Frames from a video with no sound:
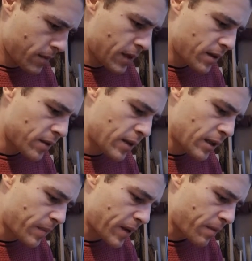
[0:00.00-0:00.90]
There's a
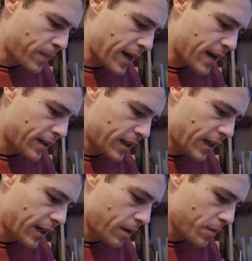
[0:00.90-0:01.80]
little bit of pad
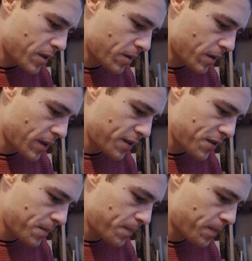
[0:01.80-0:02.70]
cleaning up to do on
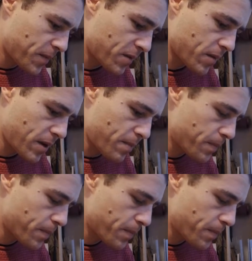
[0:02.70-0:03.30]
this as well.